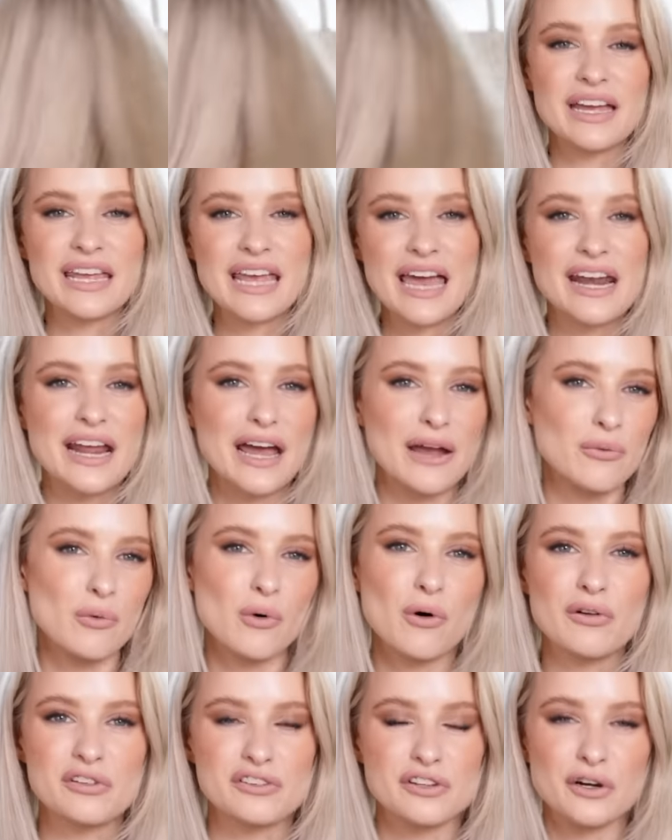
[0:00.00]
But again, I
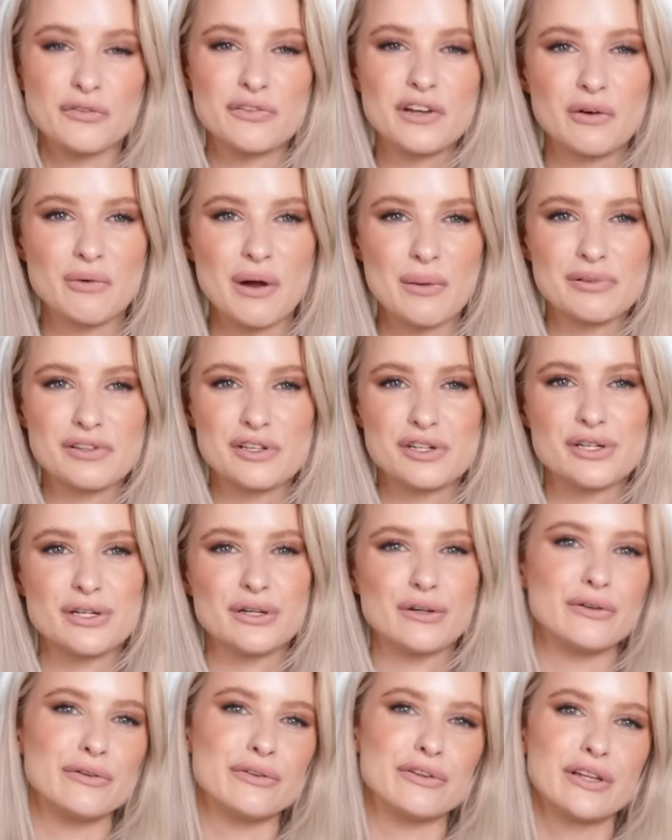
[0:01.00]
wore Sophia Webster
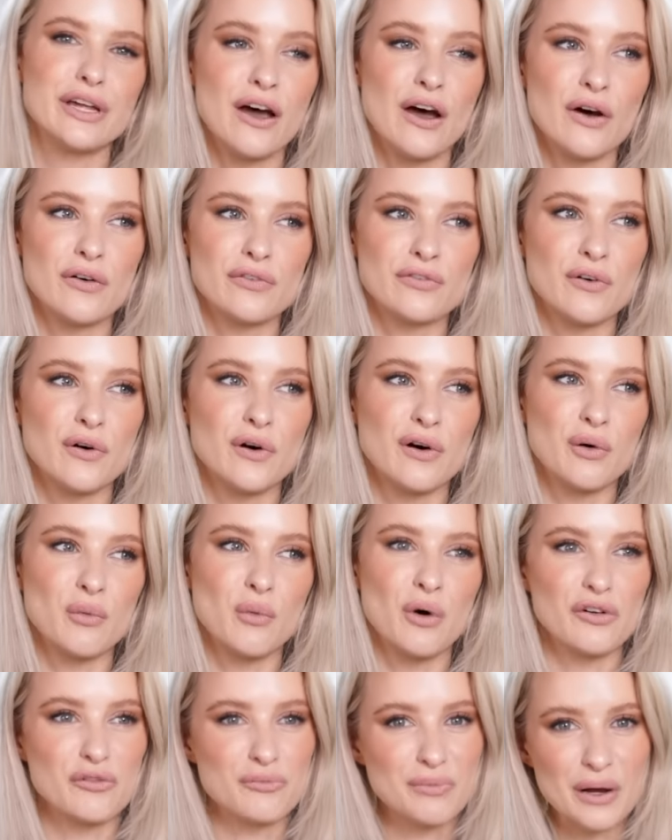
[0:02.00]
shoes
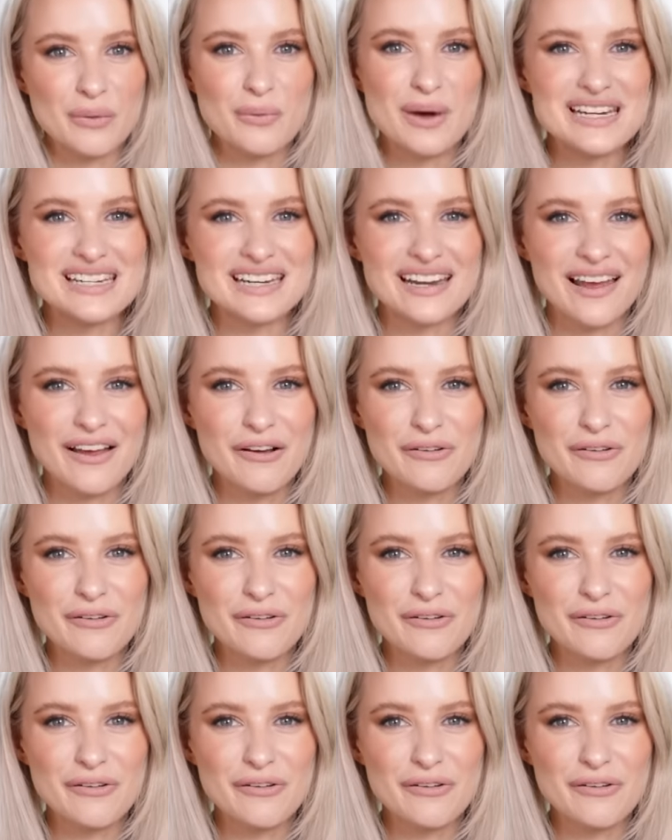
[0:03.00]
for one of my wedding